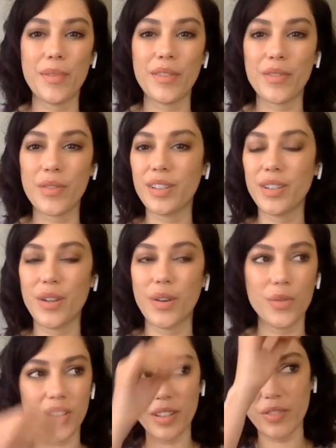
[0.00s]
If
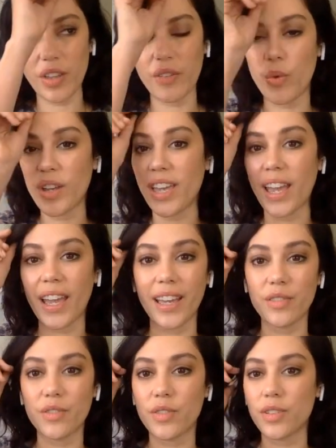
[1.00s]
we
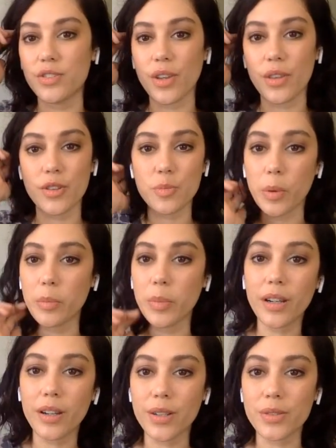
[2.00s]
can, to each other's
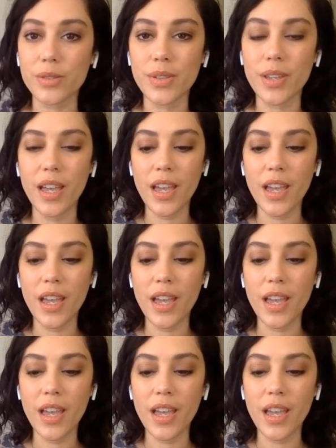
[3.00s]
premieres.